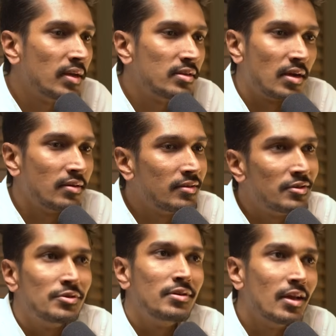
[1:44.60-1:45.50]
I started this
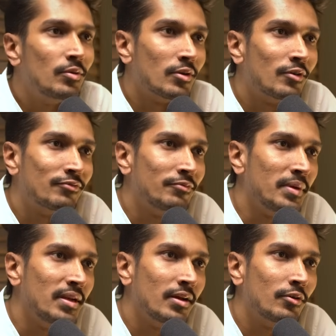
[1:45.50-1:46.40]
journey out of
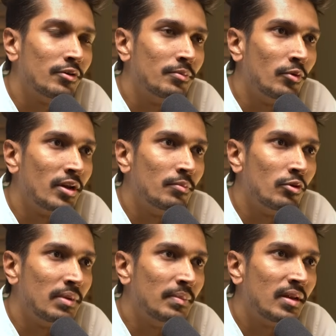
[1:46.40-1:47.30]
meeting out more and more
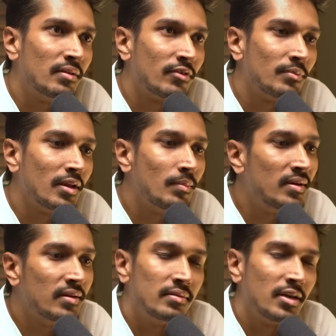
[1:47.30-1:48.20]
people. And from there, I built
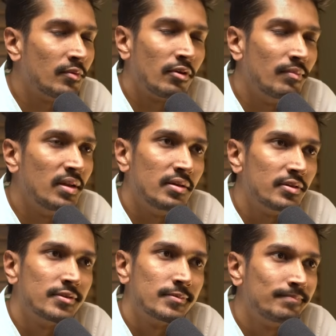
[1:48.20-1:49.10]
a network of
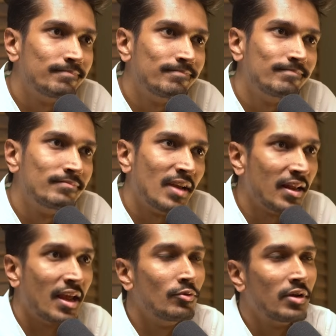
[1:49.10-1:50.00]
billionaires. And
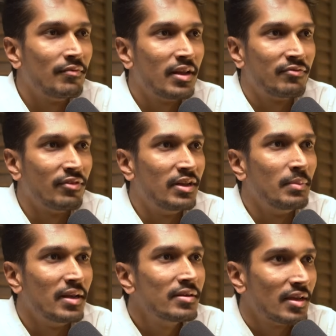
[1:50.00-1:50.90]
I don't have like 50
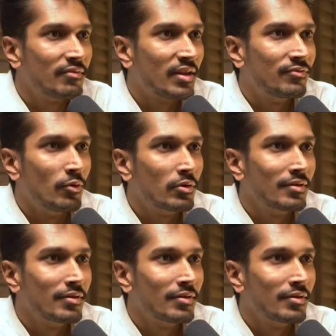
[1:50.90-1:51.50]
billionaires, I have like 4.